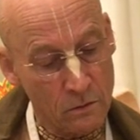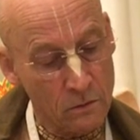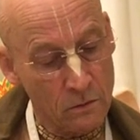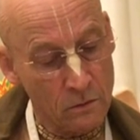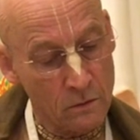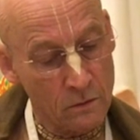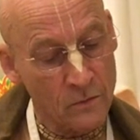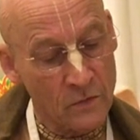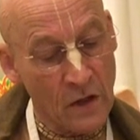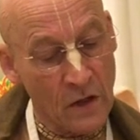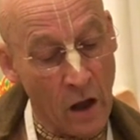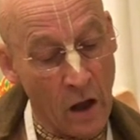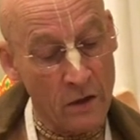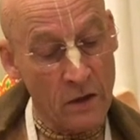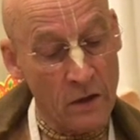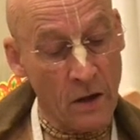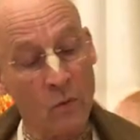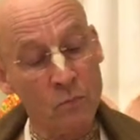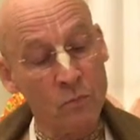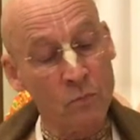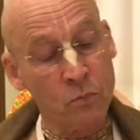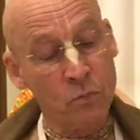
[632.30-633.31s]
we push
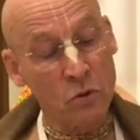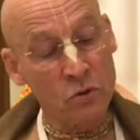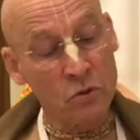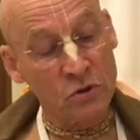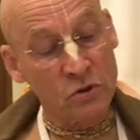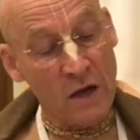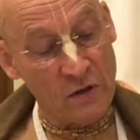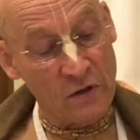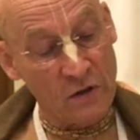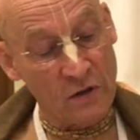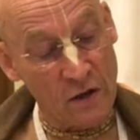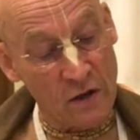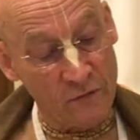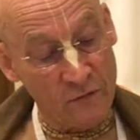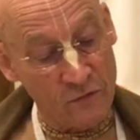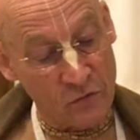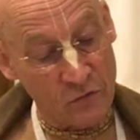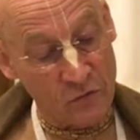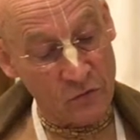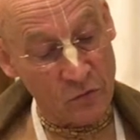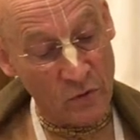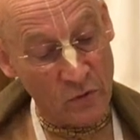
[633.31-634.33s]
ourselves to attend
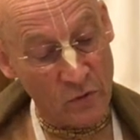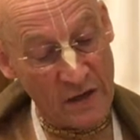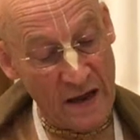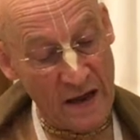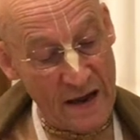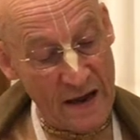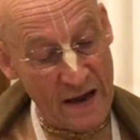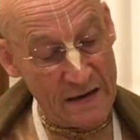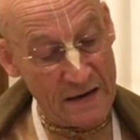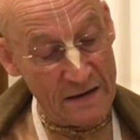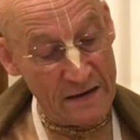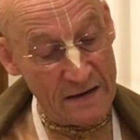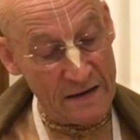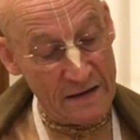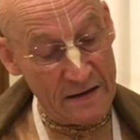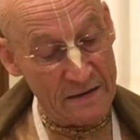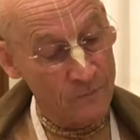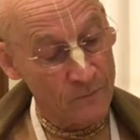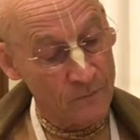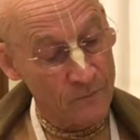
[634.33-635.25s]
and be